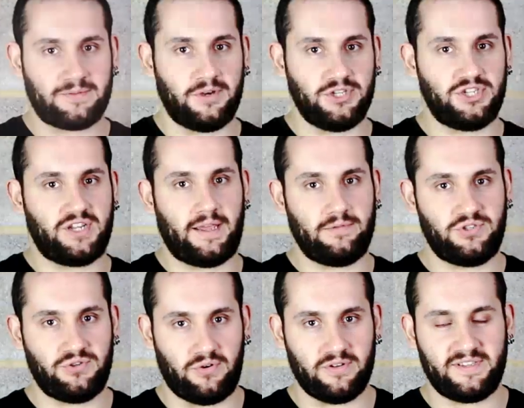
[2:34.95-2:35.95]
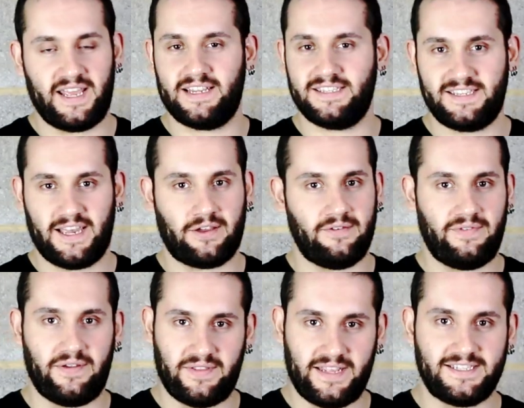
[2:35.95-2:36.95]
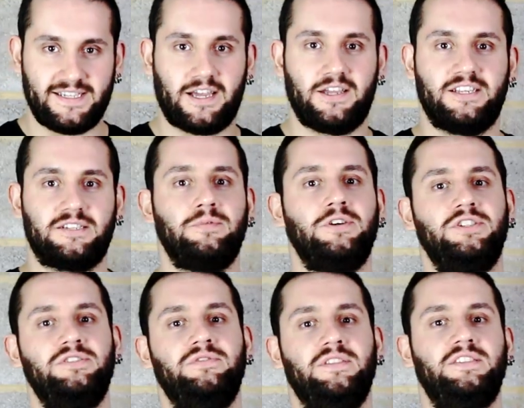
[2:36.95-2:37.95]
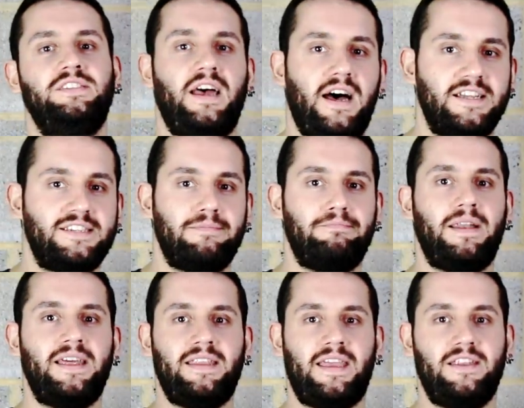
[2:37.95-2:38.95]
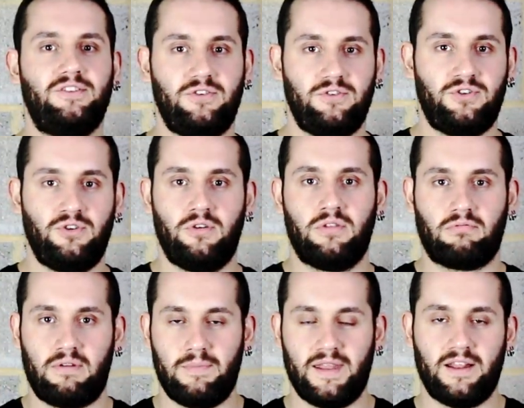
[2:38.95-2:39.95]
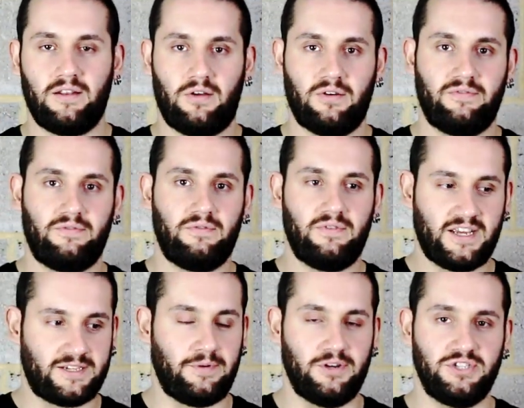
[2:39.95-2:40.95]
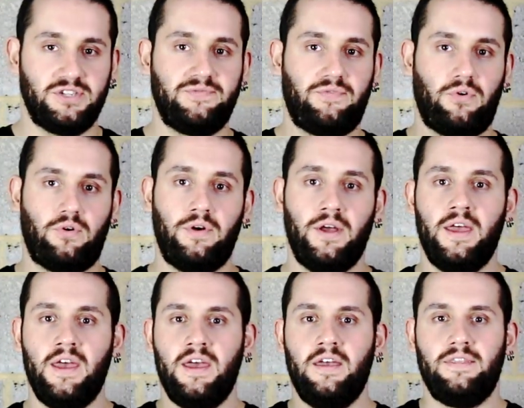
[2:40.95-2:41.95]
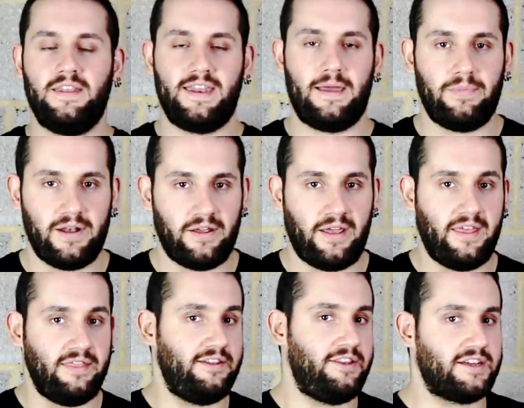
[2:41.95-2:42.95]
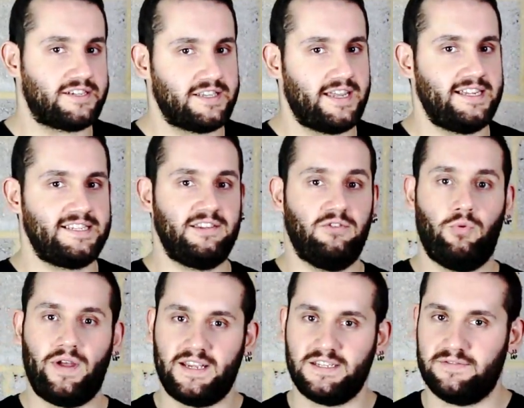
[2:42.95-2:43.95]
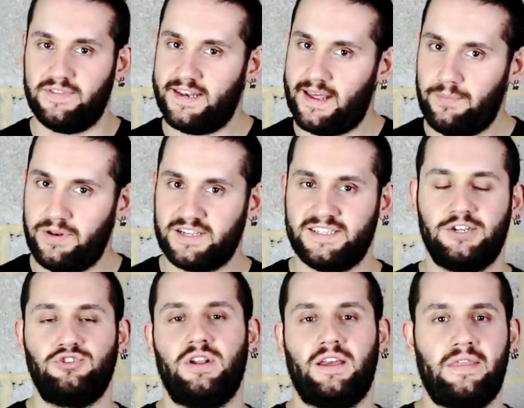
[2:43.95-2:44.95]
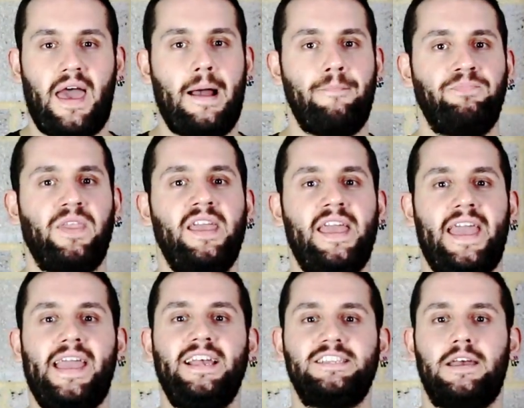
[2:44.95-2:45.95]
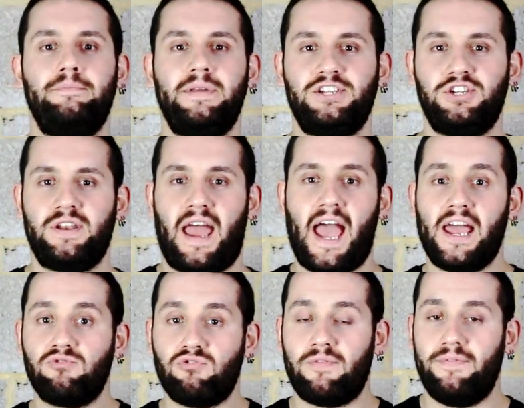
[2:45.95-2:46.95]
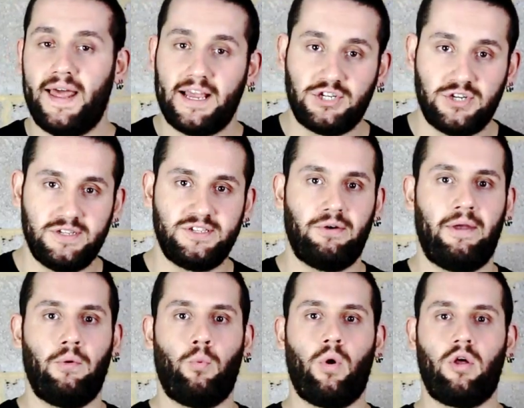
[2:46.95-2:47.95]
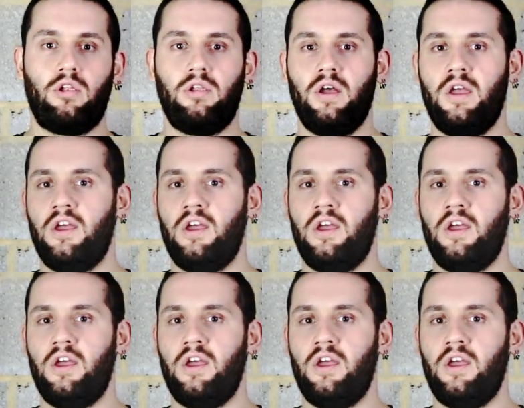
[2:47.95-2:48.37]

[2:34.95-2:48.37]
exposure times, short 10 second, 15 second exposures for the stars and blend it into two, three minute long exposures for the nebula and the dust lanes and the wings of the nebula, etc. like that. It is emission and reflection, so it will